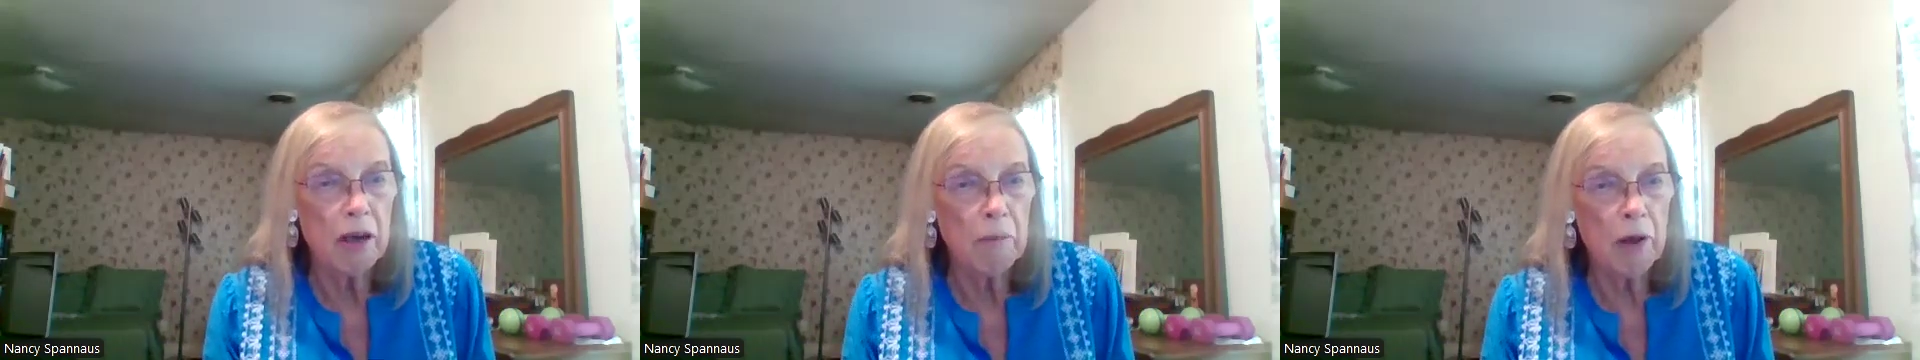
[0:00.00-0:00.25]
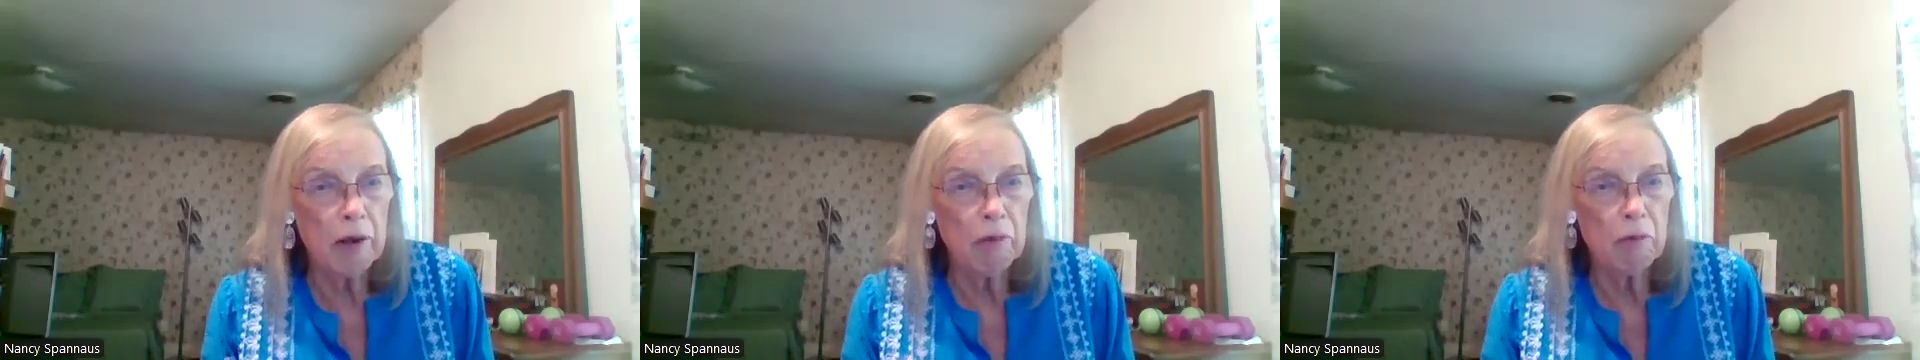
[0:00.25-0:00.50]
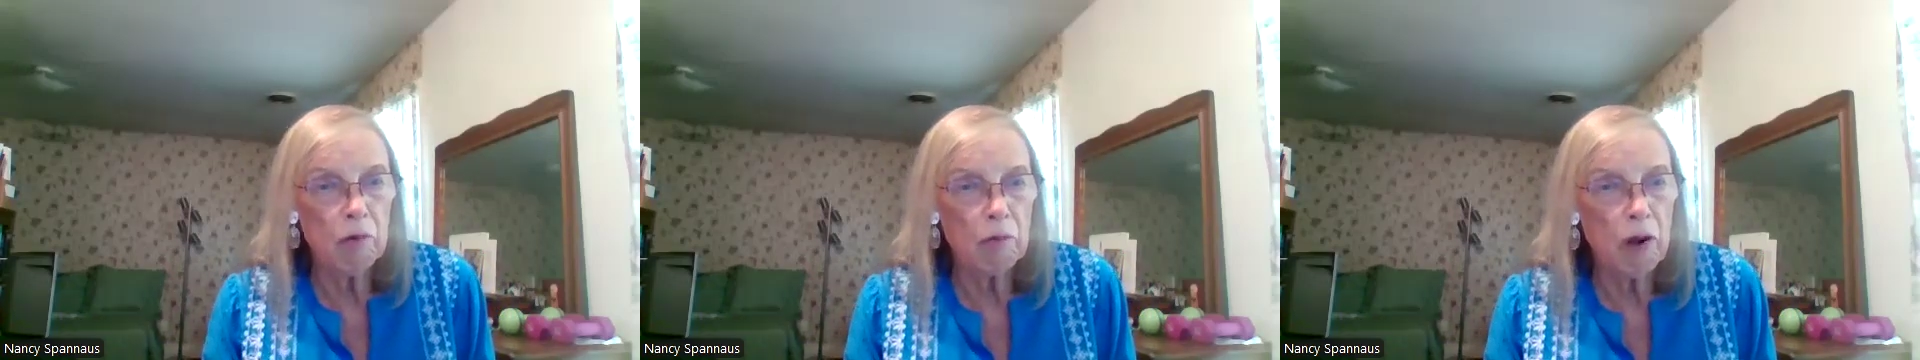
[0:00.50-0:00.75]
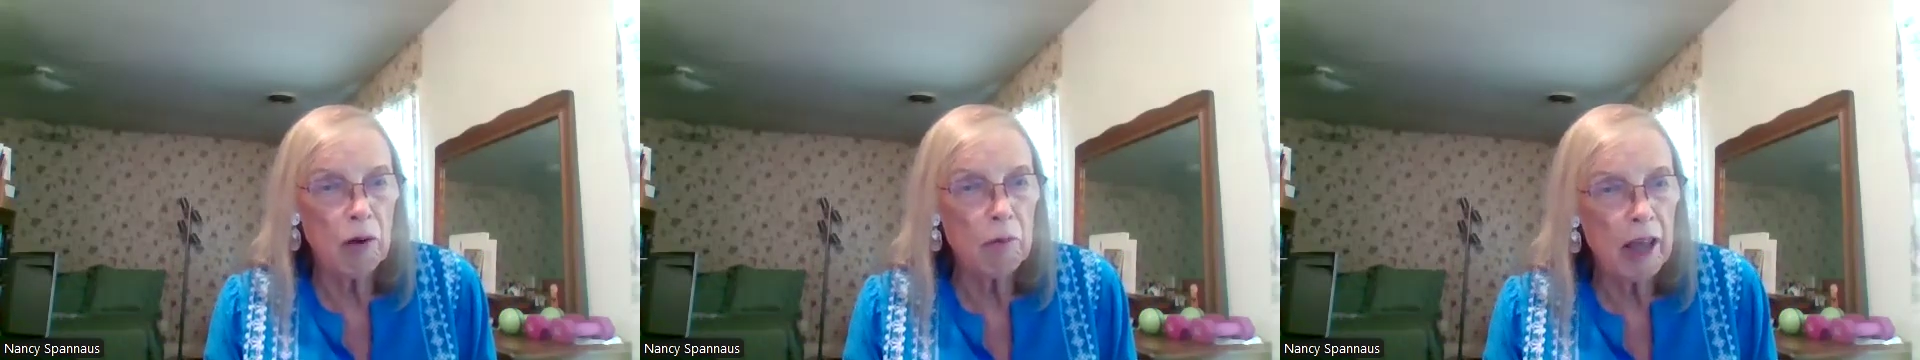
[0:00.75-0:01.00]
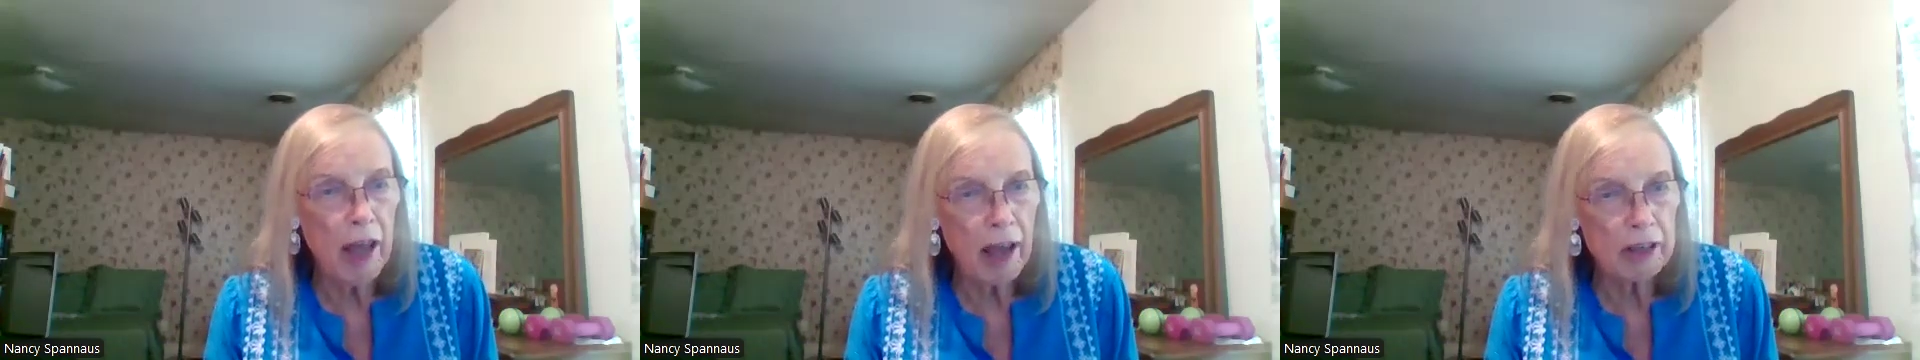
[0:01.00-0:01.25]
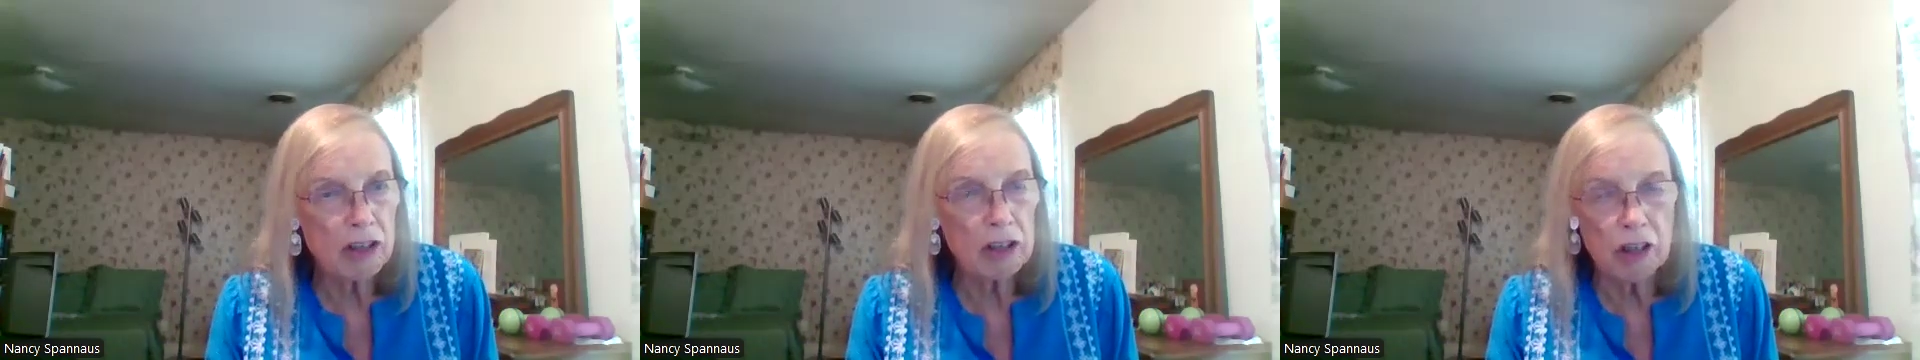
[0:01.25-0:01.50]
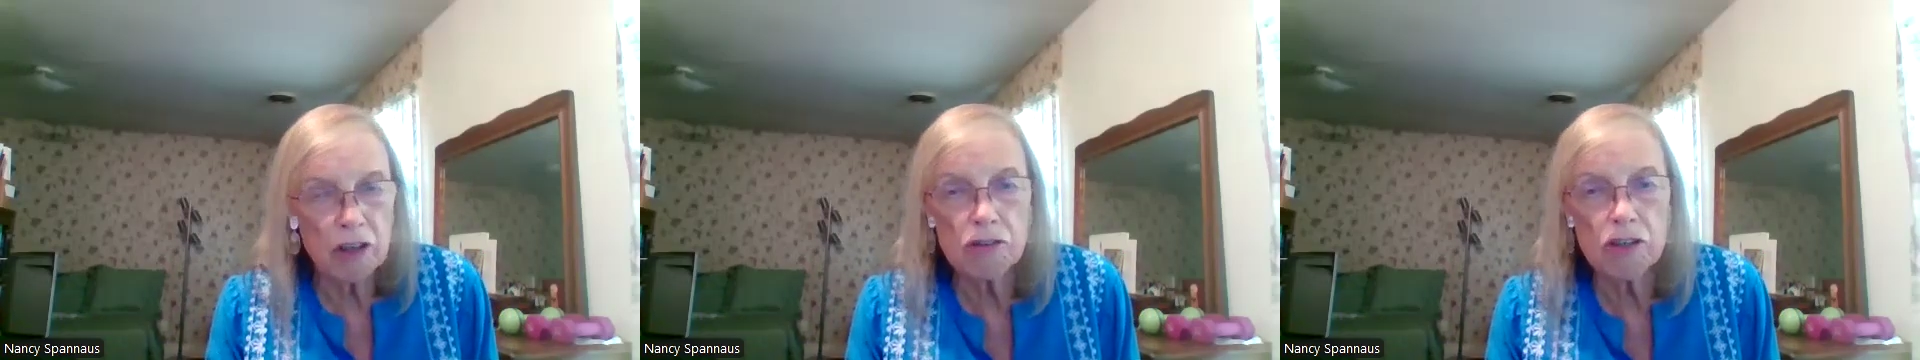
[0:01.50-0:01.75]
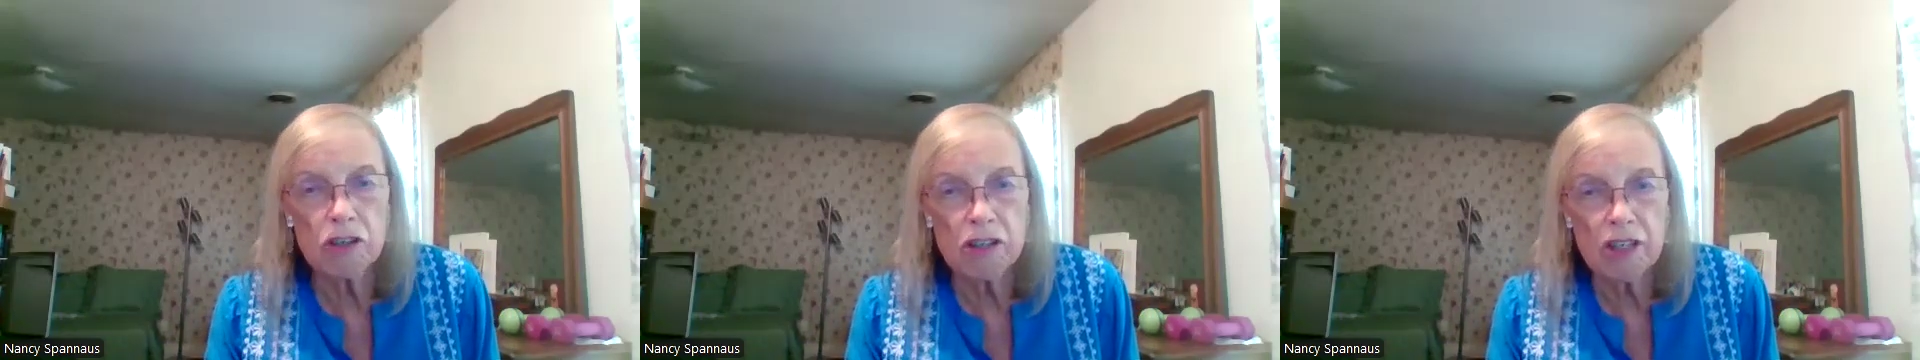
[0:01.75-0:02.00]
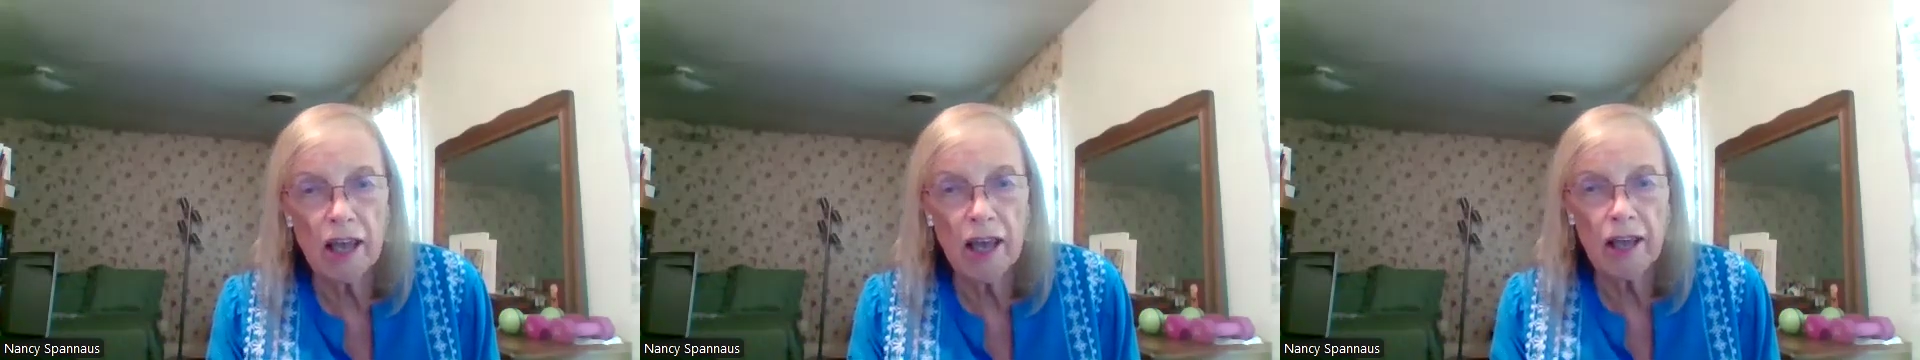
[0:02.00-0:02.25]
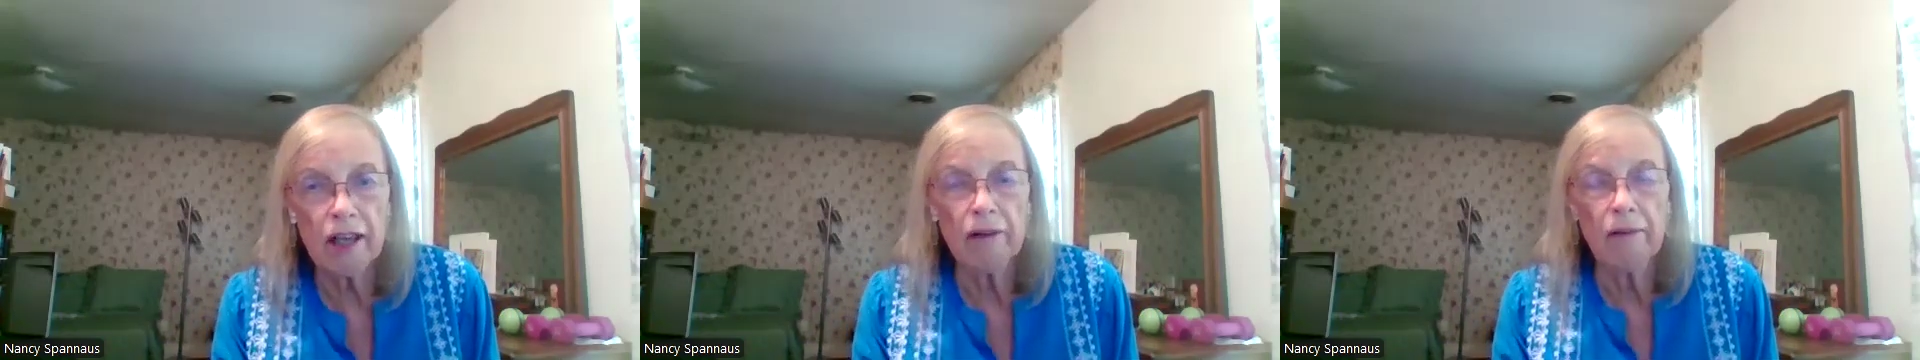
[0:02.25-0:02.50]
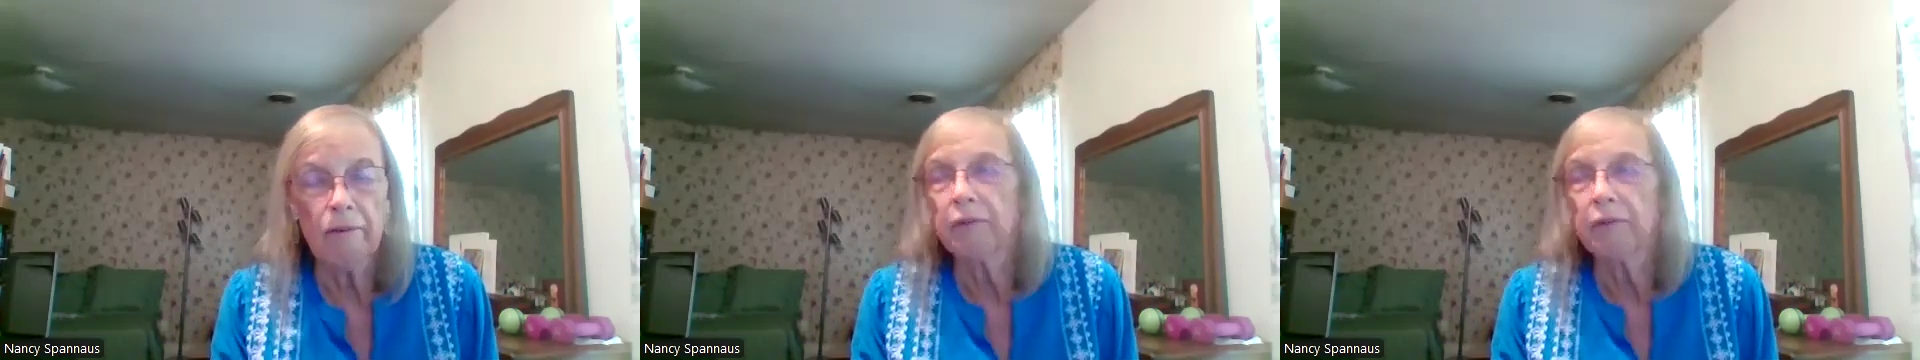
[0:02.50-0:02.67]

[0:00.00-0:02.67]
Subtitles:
But where we actually used to say,